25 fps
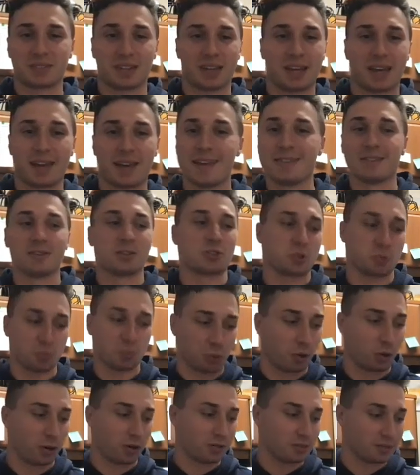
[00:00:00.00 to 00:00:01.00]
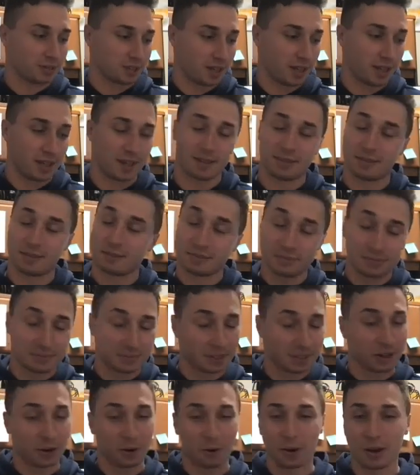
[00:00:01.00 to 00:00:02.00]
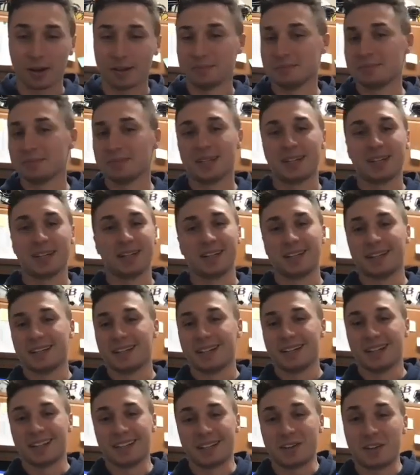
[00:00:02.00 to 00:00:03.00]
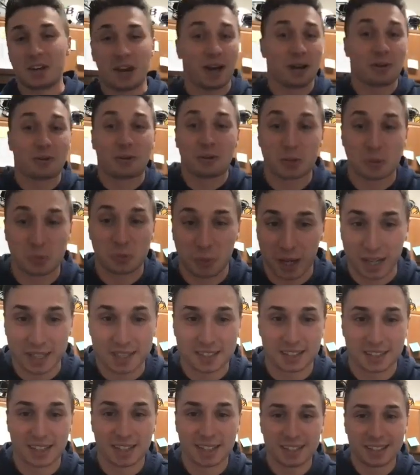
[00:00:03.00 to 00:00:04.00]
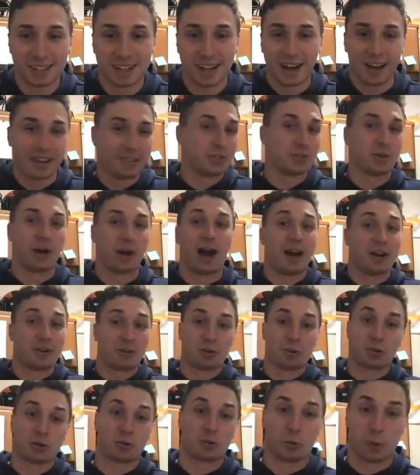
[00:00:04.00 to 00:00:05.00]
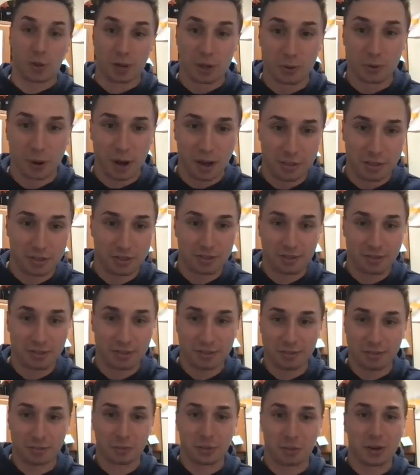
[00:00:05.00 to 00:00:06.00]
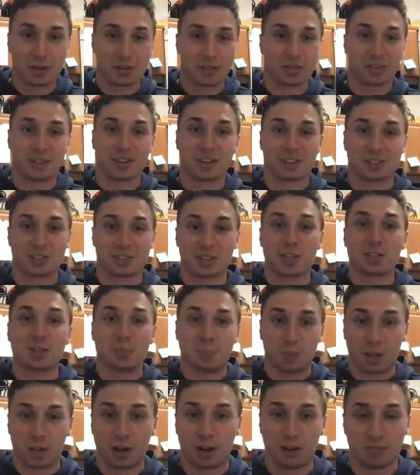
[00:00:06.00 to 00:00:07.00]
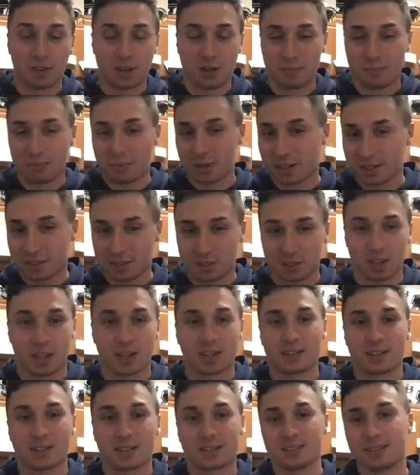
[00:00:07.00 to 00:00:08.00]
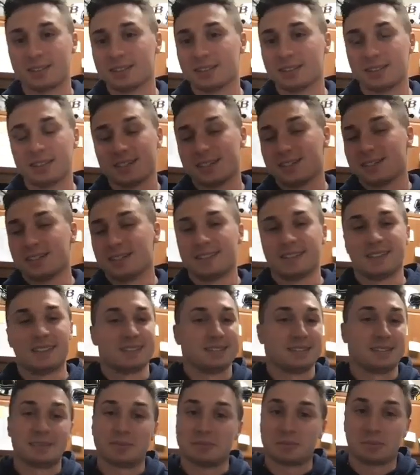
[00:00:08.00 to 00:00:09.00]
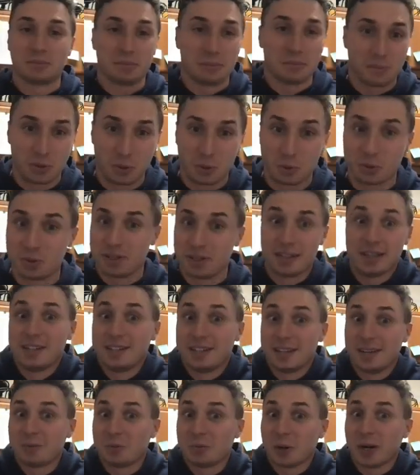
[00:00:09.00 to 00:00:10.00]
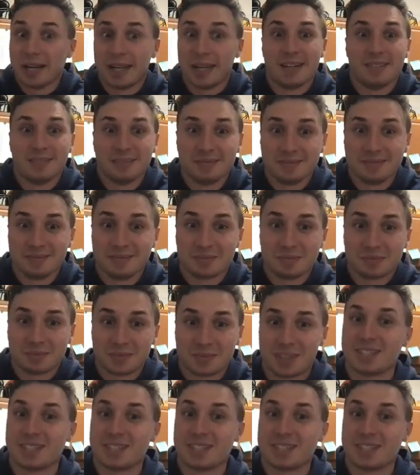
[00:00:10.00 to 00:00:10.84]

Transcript: in the sport. And you know what? You got to respect it. I don't agree with the assessment of it, but it's like he did win. He did